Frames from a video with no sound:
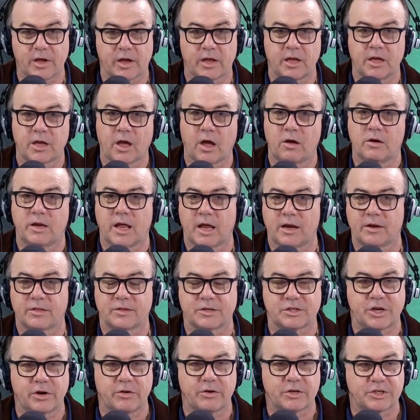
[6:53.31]
I can go down to
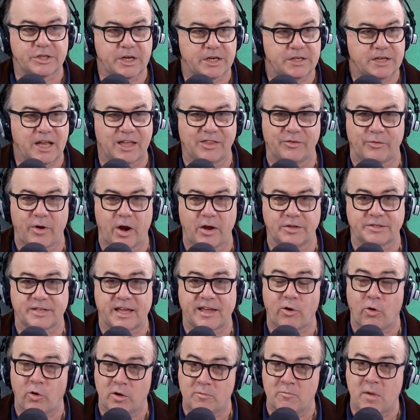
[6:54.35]
the shearing shed down the road and
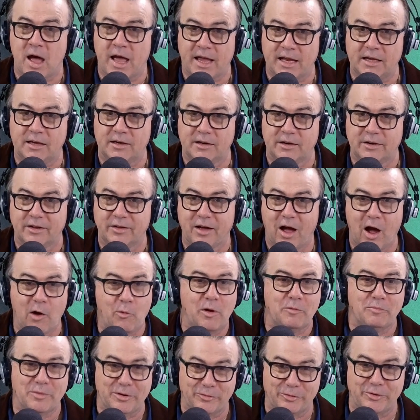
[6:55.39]
say, "Oi, mate, I
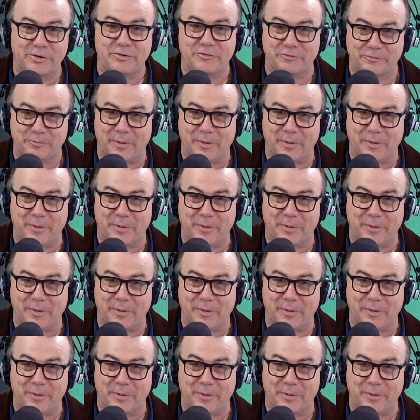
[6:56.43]
want my roof back."